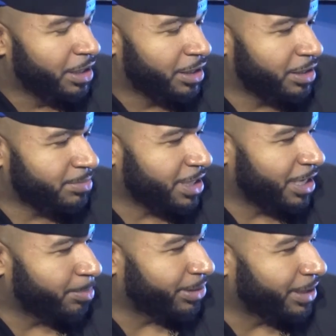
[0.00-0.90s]
you know what I'm
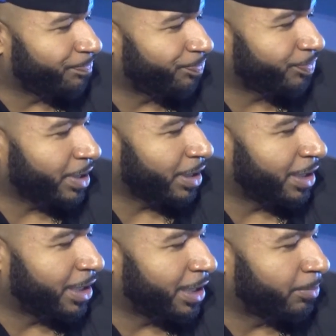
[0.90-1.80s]
saying? But
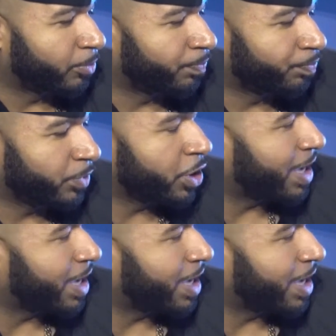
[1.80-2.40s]
you know,